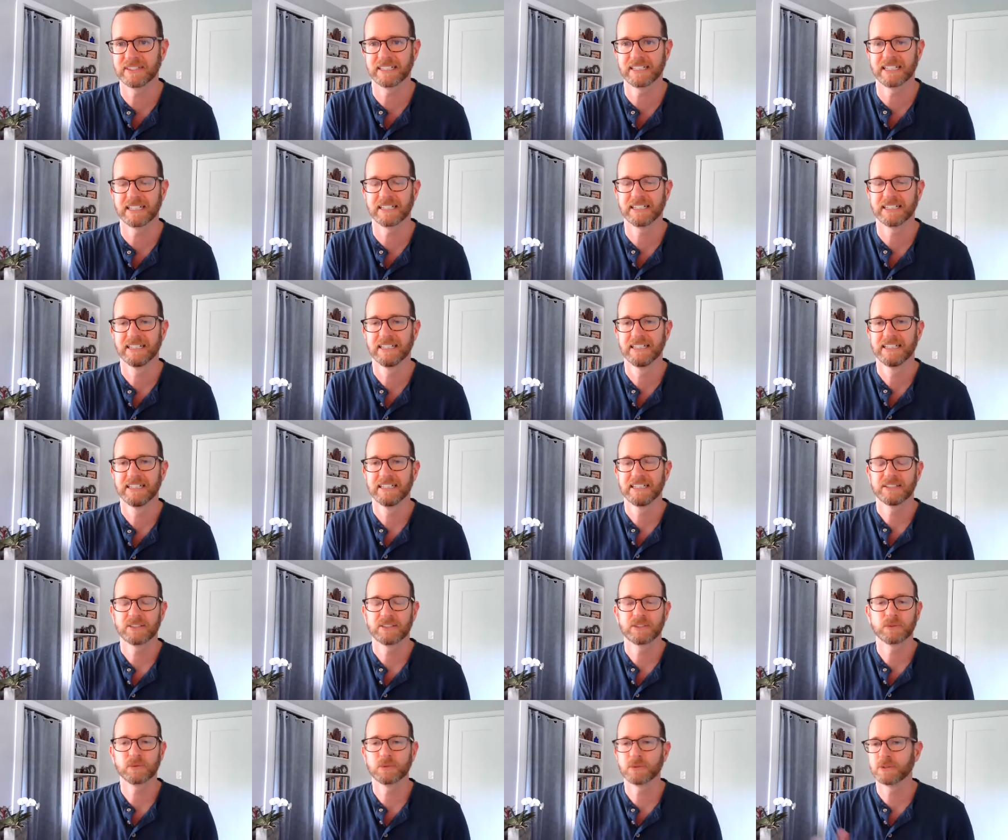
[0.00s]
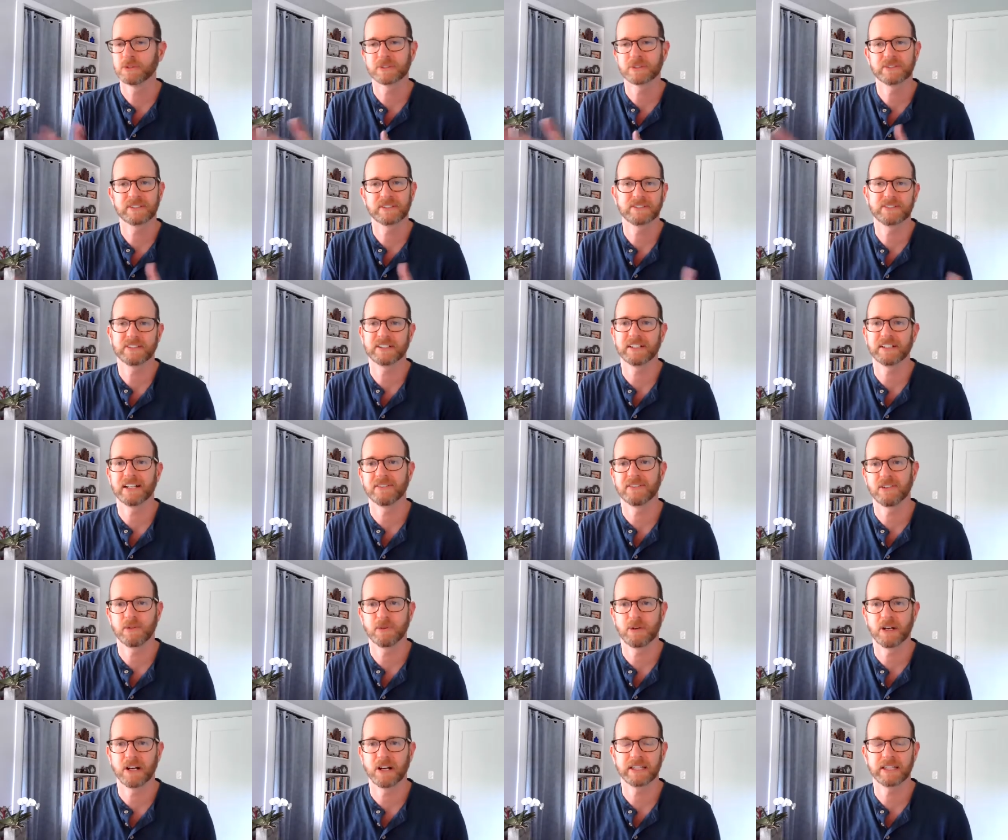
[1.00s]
in, and the rules are different everywhere.